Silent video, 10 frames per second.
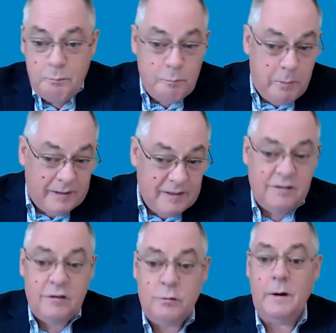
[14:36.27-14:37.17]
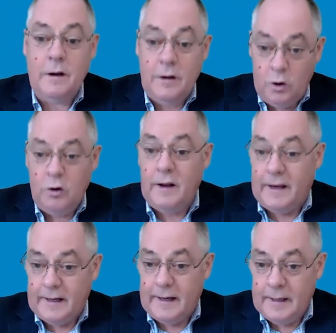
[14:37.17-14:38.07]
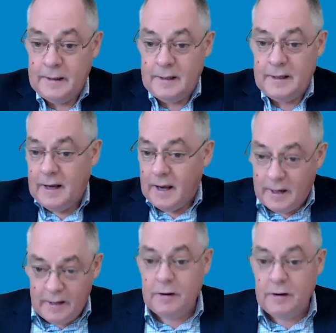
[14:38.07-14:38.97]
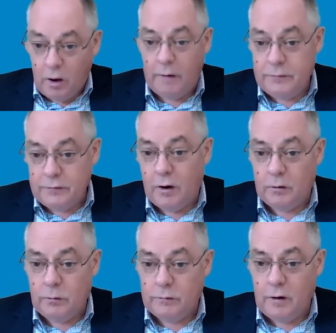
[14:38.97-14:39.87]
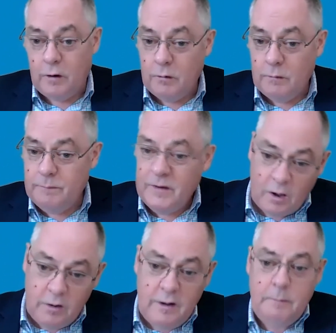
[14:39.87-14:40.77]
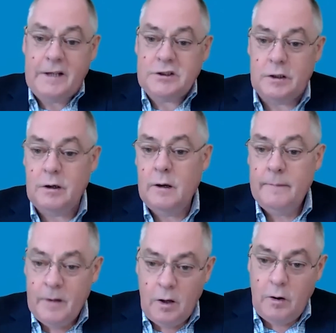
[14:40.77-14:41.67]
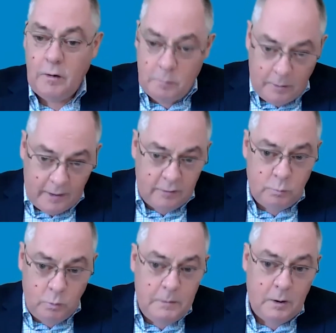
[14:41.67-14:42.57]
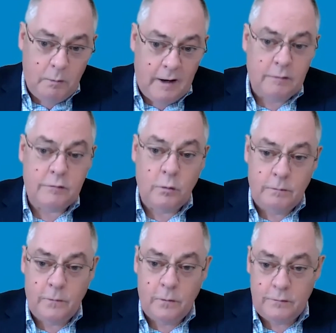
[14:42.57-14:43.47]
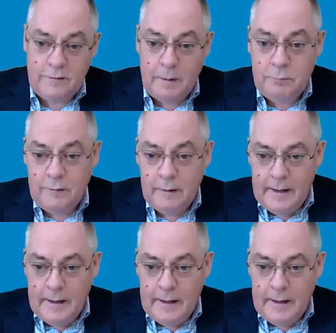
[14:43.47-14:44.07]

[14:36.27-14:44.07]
But this is really early in the life cycle, so you'd imagine a lot of the plans will be around sort of first steps.